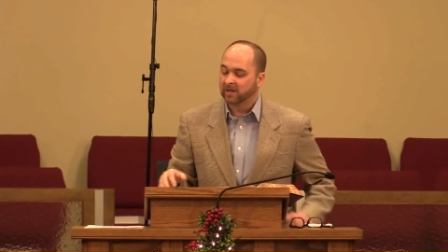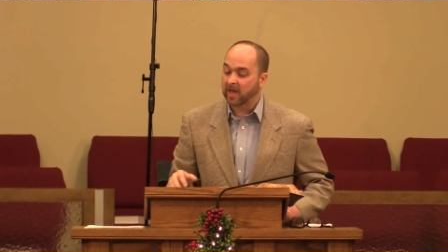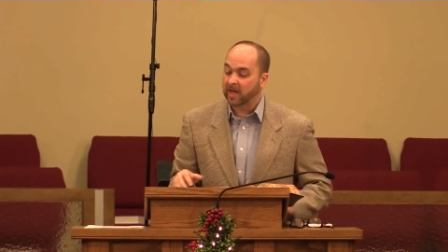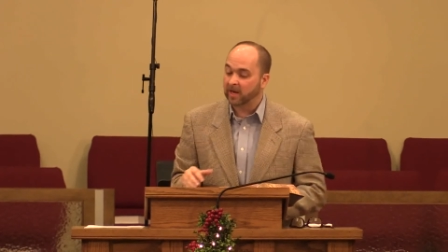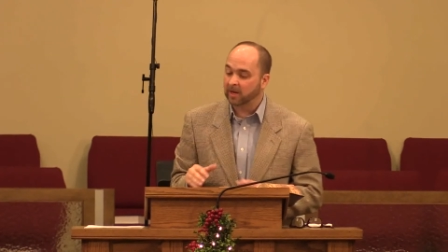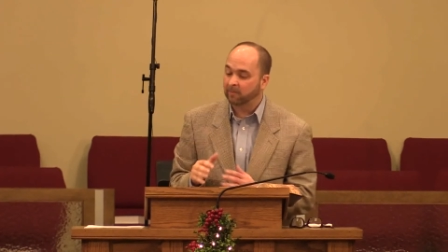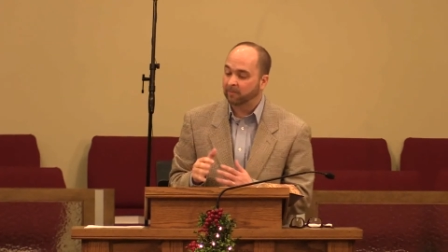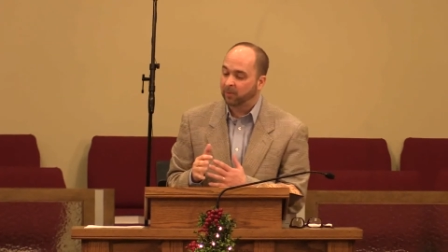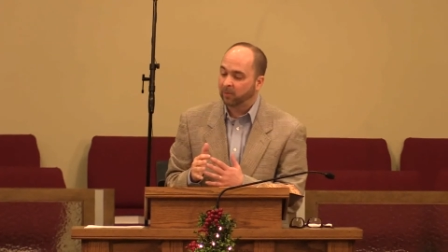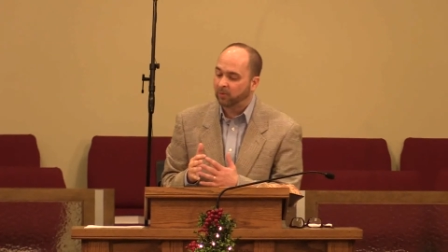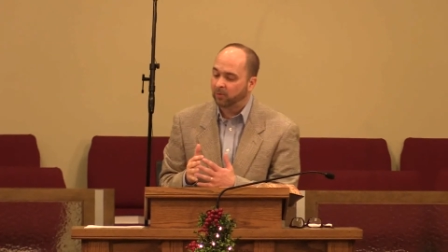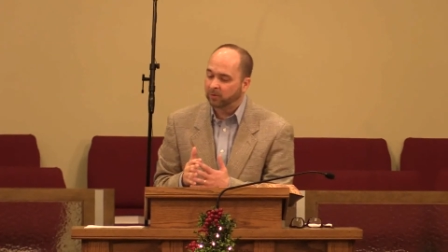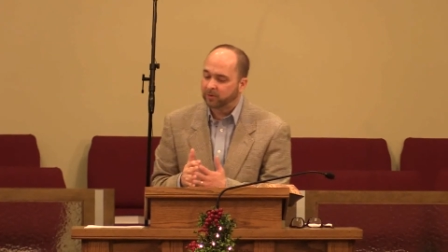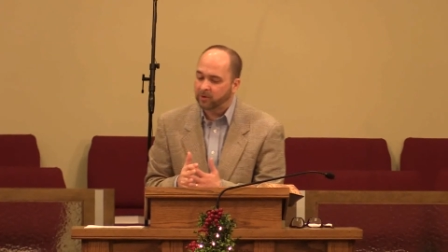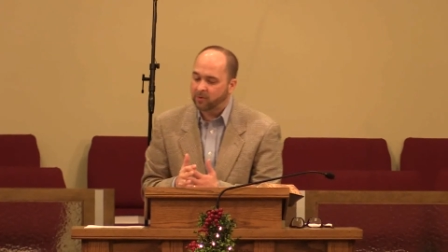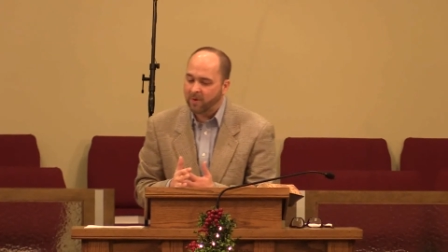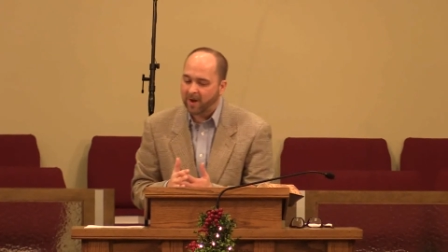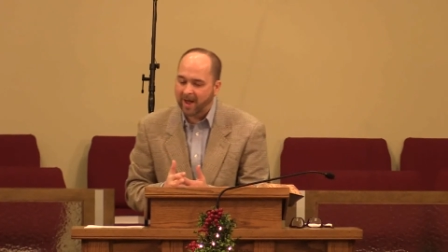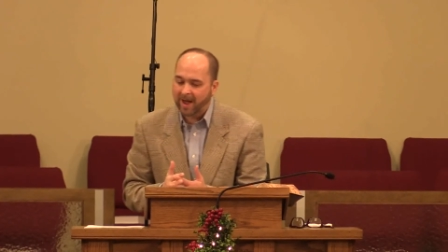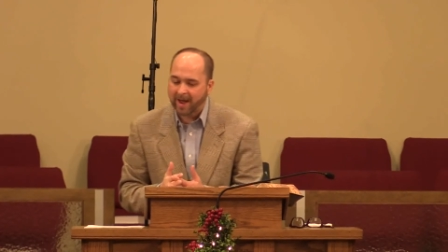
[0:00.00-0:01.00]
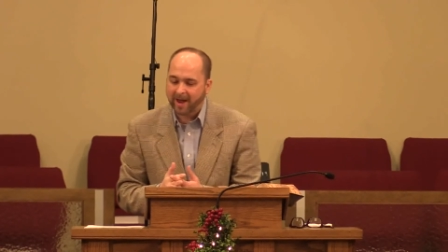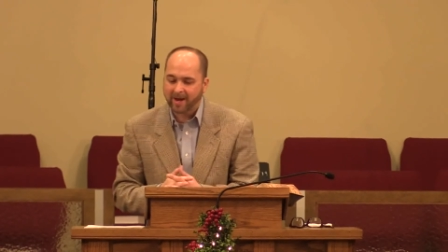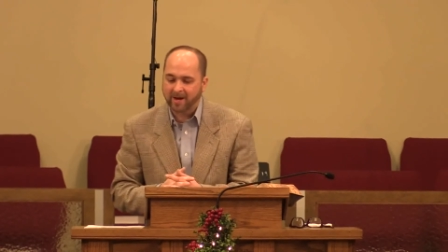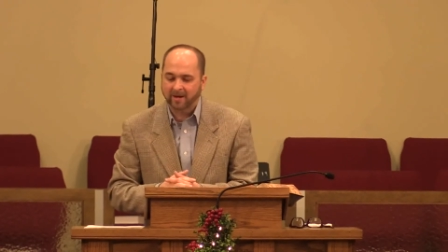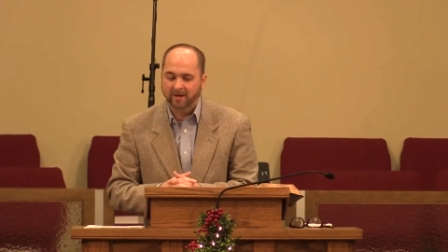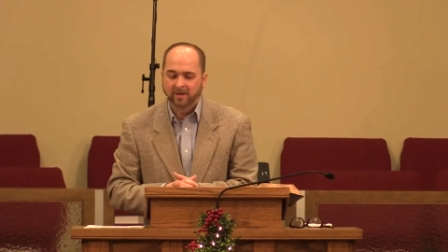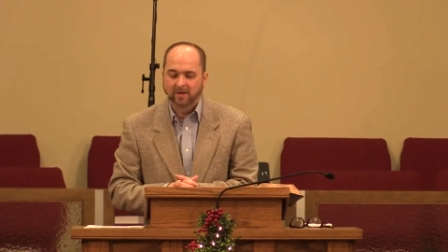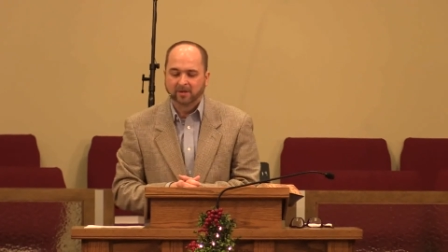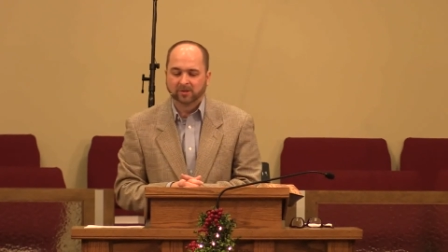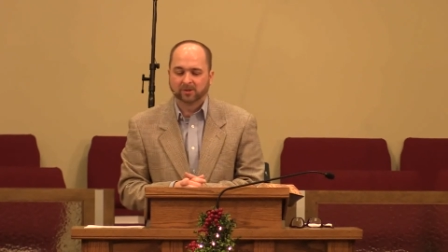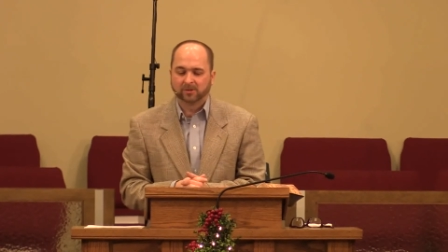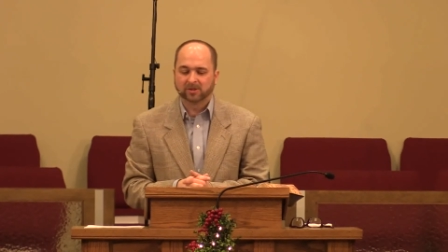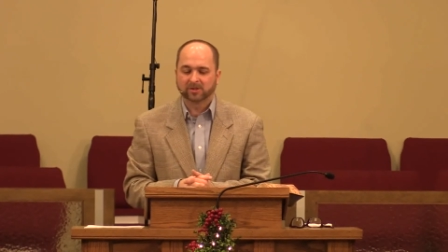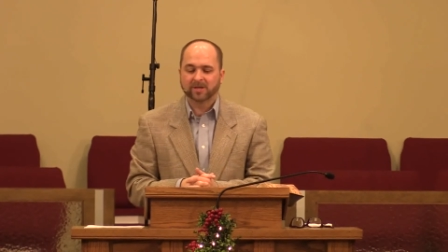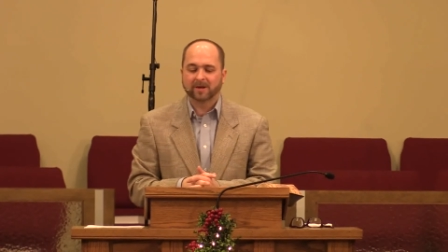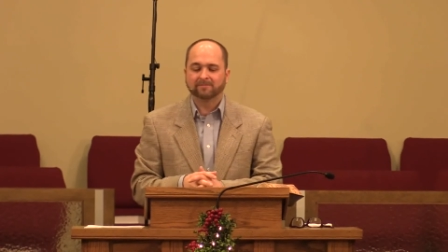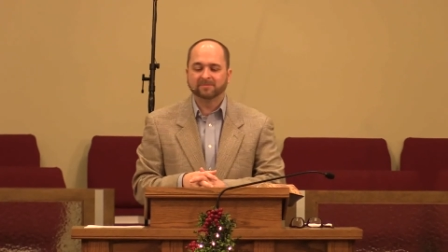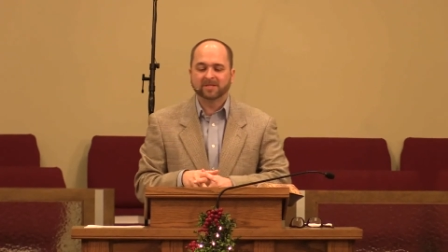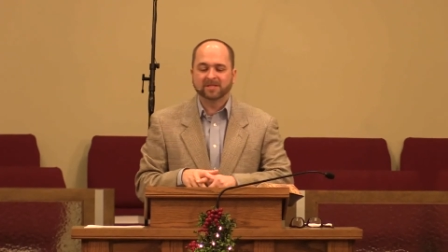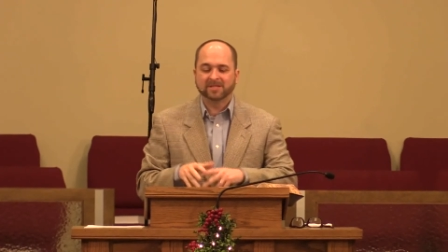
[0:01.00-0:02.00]
getting pulled away to
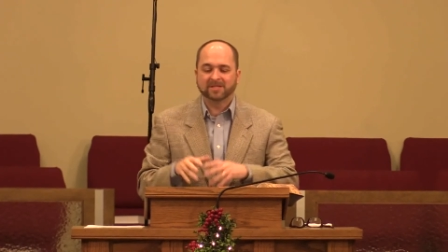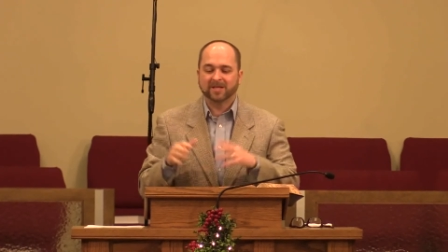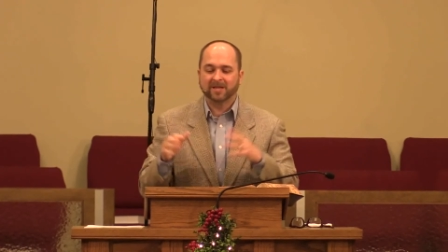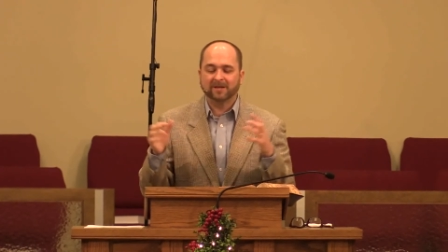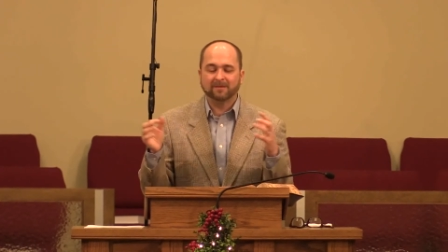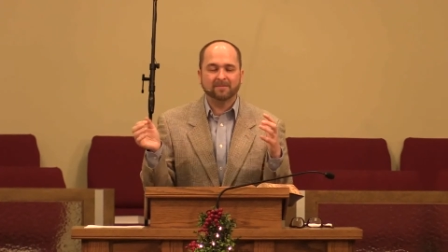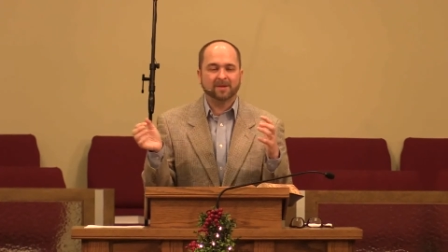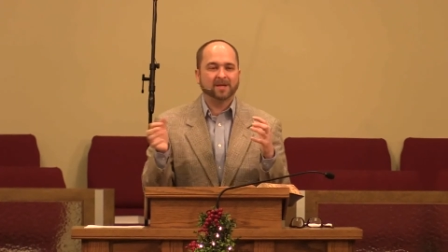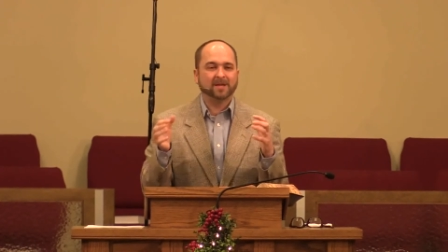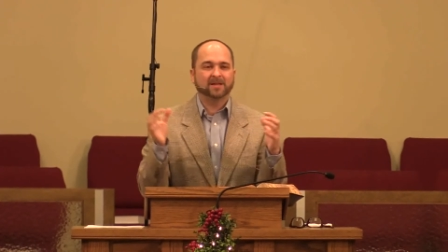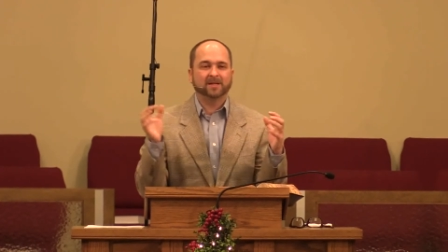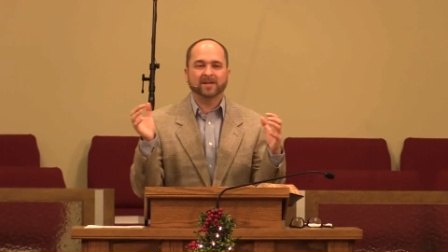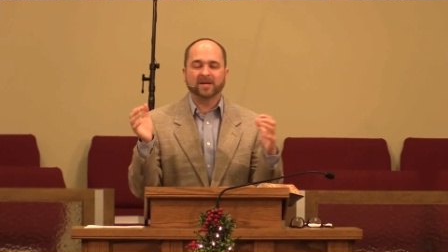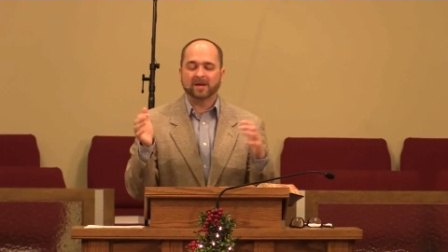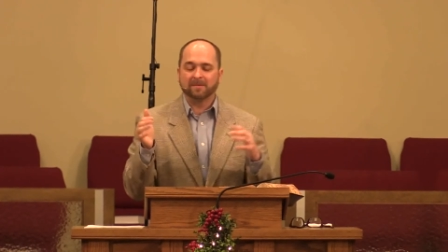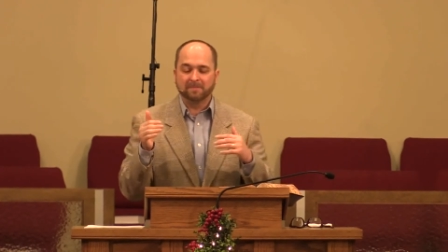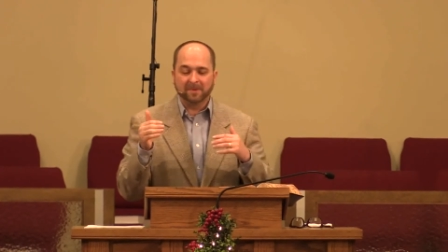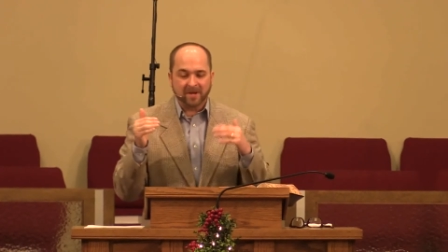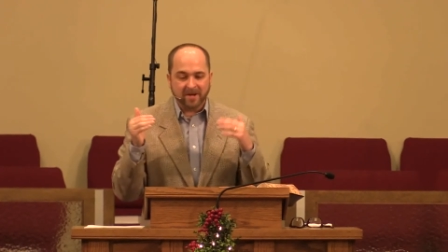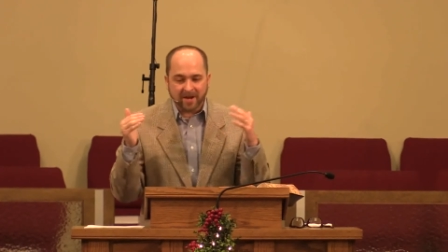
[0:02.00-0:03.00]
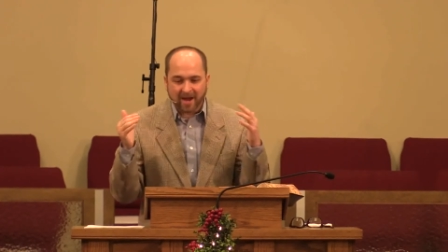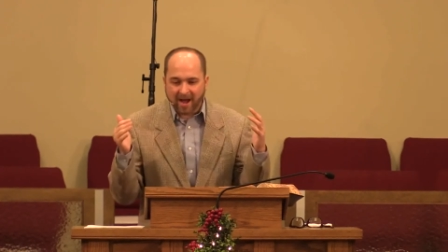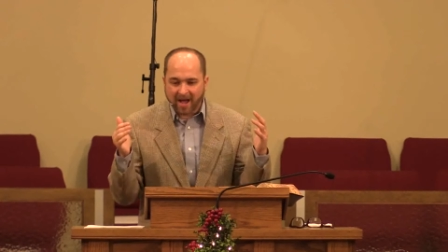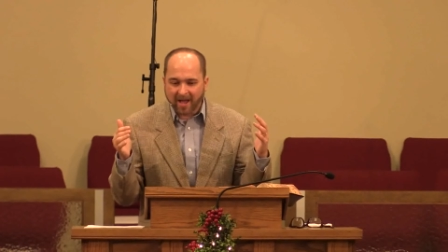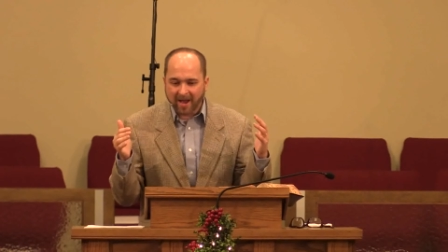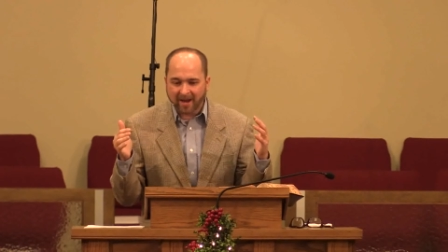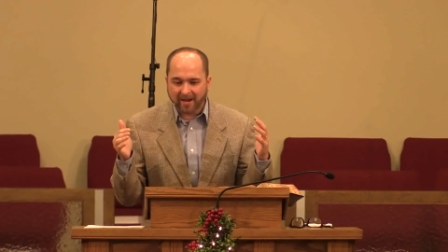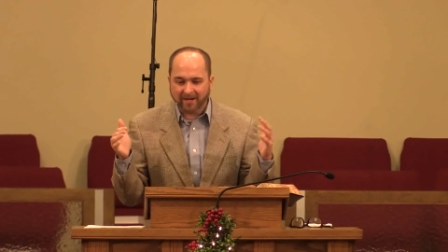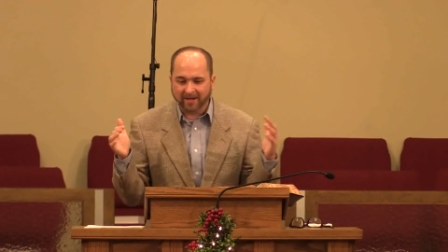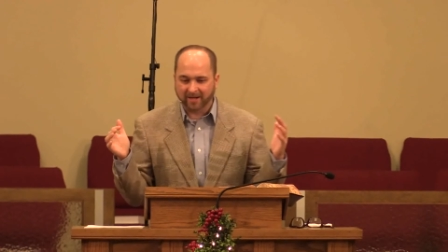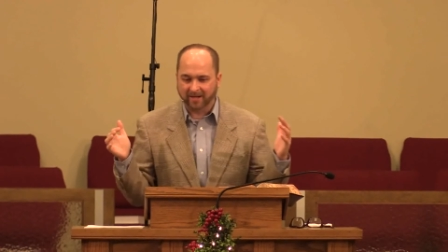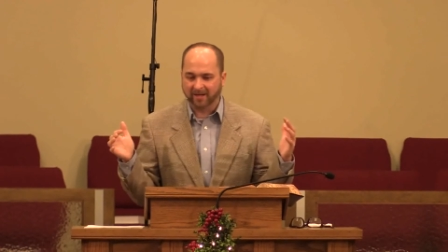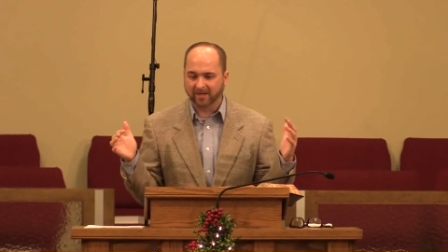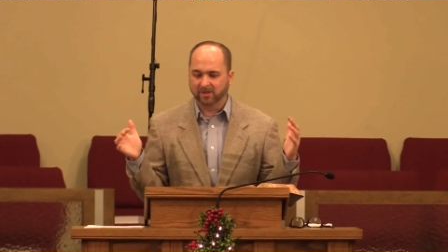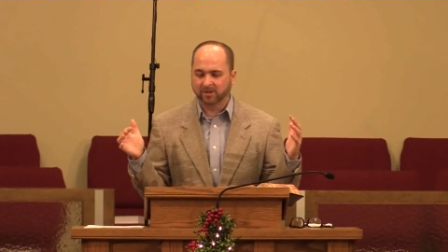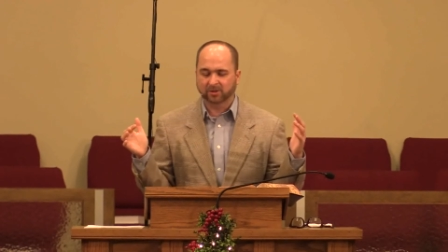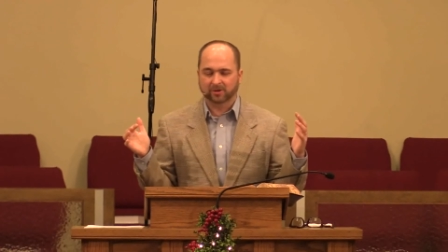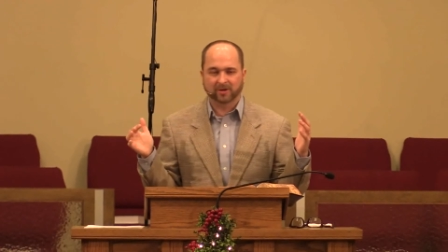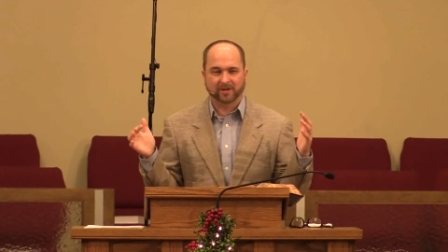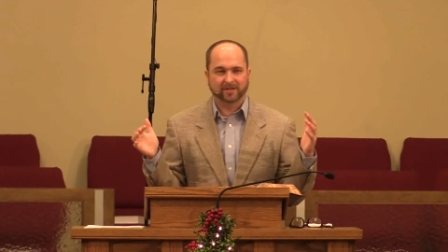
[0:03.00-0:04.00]
some seemingly benign
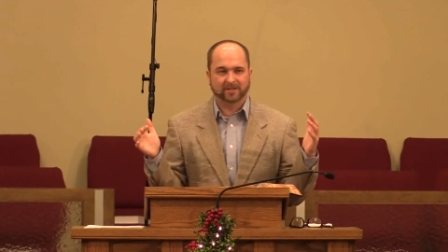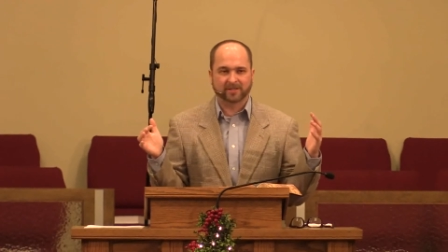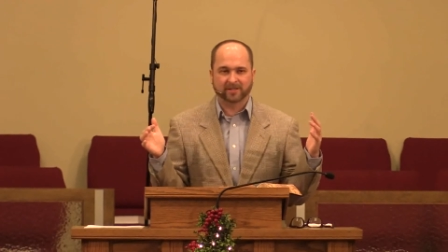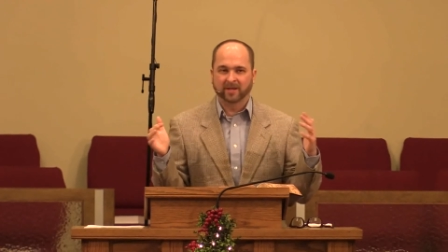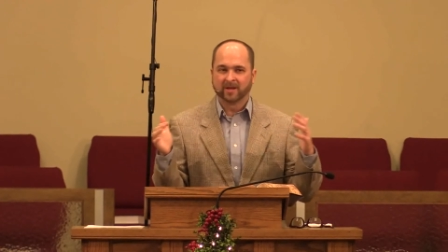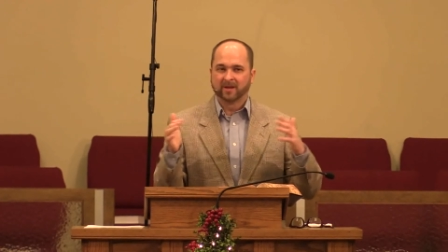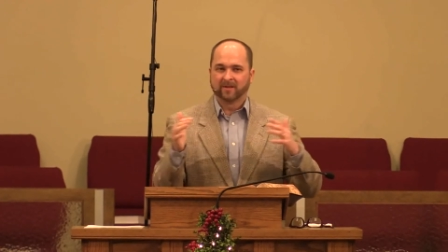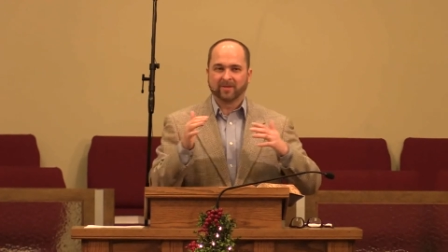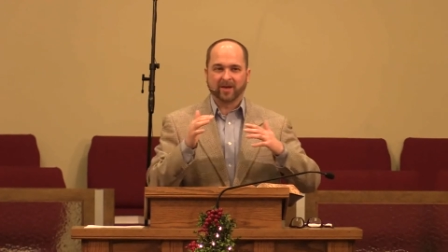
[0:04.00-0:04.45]
interests